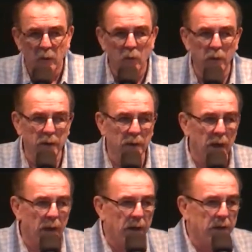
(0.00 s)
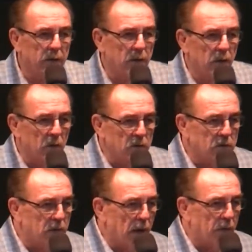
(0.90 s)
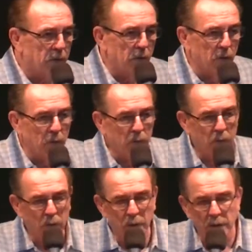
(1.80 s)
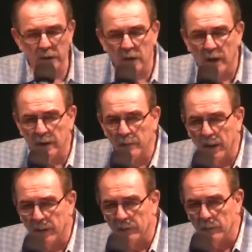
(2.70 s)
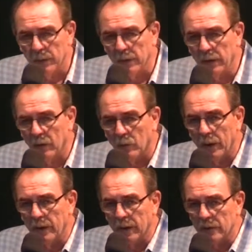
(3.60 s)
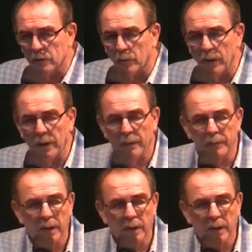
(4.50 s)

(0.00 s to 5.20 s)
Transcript: when God goes through, we're going to talk about the millennial reign next week.